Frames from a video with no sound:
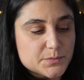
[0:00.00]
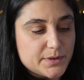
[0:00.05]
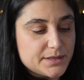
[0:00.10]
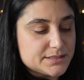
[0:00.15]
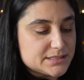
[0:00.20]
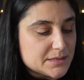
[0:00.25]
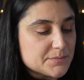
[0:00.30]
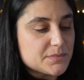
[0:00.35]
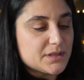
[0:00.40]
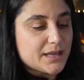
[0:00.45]
when
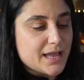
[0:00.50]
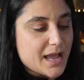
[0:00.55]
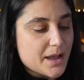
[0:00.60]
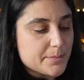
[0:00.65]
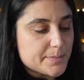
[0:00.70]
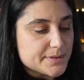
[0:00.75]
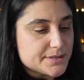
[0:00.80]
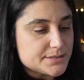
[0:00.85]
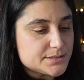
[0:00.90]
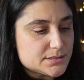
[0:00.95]
something
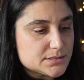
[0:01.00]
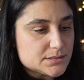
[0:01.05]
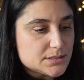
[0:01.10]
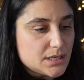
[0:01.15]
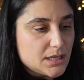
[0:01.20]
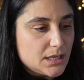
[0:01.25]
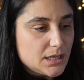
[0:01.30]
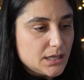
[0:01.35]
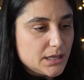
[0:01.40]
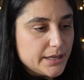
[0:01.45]
happens
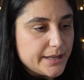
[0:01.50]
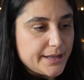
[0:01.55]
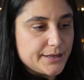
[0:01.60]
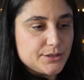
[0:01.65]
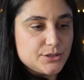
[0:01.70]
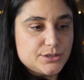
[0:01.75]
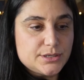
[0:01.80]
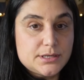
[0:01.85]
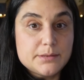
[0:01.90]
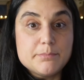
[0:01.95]
and
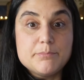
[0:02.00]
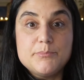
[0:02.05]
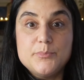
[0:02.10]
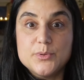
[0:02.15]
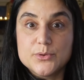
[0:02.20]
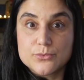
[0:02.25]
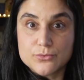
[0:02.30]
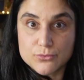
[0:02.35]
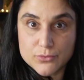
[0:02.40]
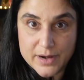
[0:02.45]
you didn't
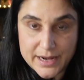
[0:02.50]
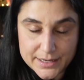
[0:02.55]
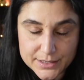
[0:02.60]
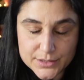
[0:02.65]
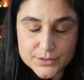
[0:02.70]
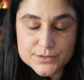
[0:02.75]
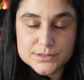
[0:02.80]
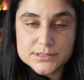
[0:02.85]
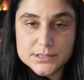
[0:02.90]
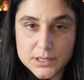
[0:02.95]
berate
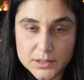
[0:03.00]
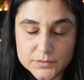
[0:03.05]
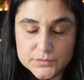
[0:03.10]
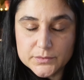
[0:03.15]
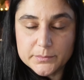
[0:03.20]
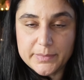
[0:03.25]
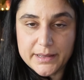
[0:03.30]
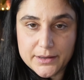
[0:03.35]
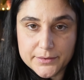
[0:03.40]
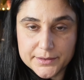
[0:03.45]
yourself
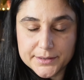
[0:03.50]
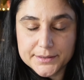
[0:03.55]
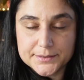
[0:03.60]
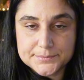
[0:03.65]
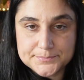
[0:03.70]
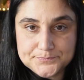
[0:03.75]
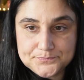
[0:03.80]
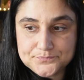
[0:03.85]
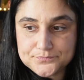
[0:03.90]
about it.